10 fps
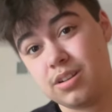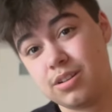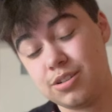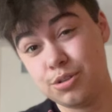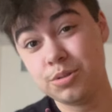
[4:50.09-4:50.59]

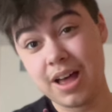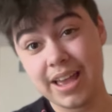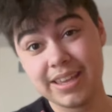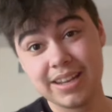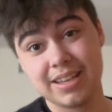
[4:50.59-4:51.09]
New
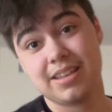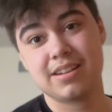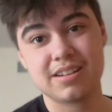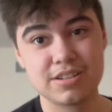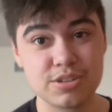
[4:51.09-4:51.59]
line
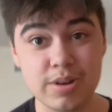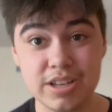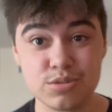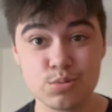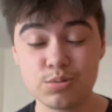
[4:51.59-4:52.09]
in So
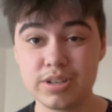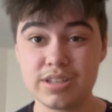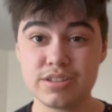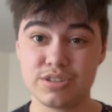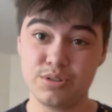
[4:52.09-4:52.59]
High School
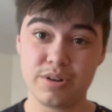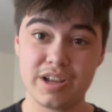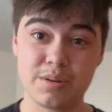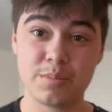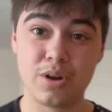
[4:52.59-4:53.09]
is, you know
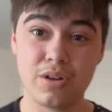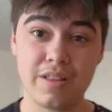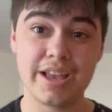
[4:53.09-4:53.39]
how to ball,